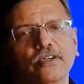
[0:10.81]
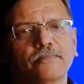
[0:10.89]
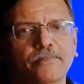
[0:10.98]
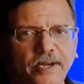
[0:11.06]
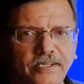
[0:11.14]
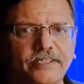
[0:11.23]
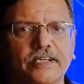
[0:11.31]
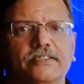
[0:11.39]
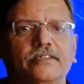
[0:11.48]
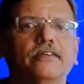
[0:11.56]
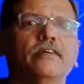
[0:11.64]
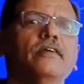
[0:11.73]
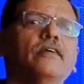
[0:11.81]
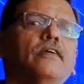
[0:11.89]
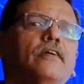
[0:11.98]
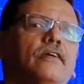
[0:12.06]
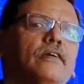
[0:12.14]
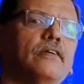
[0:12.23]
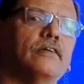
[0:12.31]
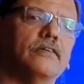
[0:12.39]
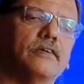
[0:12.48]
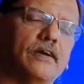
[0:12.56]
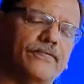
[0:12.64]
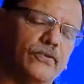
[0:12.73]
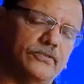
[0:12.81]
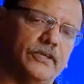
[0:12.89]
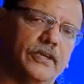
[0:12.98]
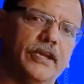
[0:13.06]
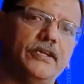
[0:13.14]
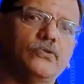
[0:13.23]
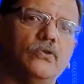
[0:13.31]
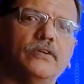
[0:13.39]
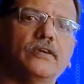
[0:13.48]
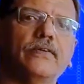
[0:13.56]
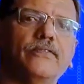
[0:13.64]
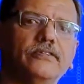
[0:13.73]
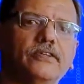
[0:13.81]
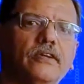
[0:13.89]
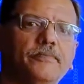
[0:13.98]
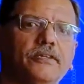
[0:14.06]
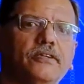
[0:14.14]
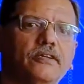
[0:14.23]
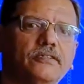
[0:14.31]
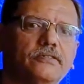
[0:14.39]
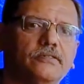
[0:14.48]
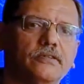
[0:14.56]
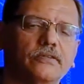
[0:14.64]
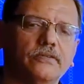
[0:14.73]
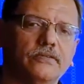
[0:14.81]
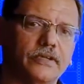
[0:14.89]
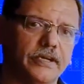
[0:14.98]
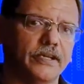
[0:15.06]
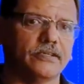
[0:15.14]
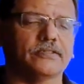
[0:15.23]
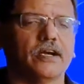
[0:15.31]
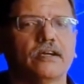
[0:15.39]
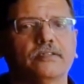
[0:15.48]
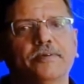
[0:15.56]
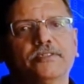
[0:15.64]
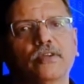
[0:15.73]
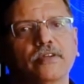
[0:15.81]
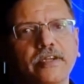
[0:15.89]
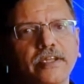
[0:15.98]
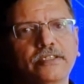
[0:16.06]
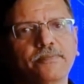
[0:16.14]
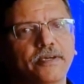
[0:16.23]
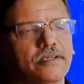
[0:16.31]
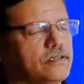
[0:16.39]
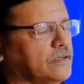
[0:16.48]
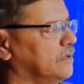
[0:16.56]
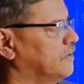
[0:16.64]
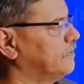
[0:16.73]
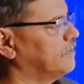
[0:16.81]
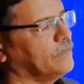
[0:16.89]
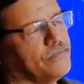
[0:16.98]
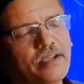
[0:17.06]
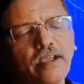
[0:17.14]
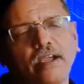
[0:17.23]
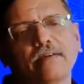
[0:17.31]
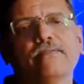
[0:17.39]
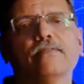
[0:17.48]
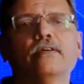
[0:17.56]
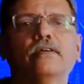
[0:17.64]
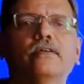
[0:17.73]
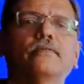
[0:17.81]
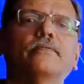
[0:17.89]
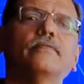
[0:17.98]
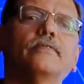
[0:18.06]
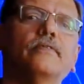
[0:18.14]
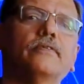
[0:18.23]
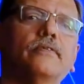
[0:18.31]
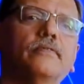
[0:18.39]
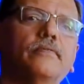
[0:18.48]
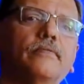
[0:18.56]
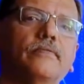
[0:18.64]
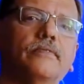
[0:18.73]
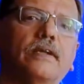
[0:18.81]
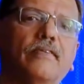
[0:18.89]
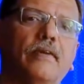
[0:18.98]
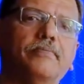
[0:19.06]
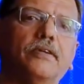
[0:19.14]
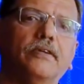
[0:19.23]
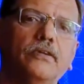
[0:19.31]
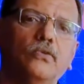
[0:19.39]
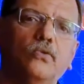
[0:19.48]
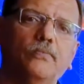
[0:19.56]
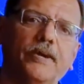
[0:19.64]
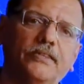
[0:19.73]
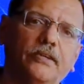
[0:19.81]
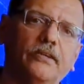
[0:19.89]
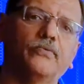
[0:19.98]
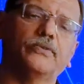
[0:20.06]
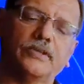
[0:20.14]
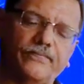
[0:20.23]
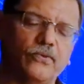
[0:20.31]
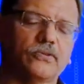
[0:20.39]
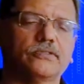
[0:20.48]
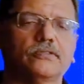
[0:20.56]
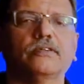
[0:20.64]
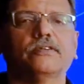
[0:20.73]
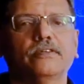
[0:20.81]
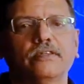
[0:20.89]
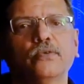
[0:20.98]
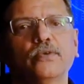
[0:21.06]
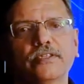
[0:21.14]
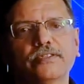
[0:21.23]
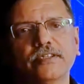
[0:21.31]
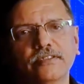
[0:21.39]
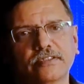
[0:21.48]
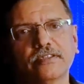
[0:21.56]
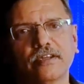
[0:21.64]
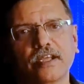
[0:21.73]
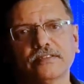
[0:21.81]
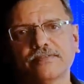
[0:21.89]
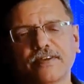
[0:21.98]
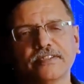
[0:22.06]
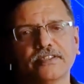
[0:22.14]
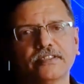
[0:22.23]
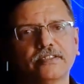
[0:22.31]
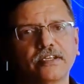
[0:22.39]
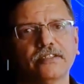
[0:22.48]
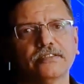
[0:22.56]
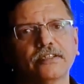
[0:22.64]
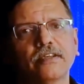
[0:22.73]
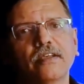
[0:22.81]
on price action. Of course, the age-old conventional method is trading straddles based on Greeks, but we have developed a new method, which of course new in the sense the last 5-6 years,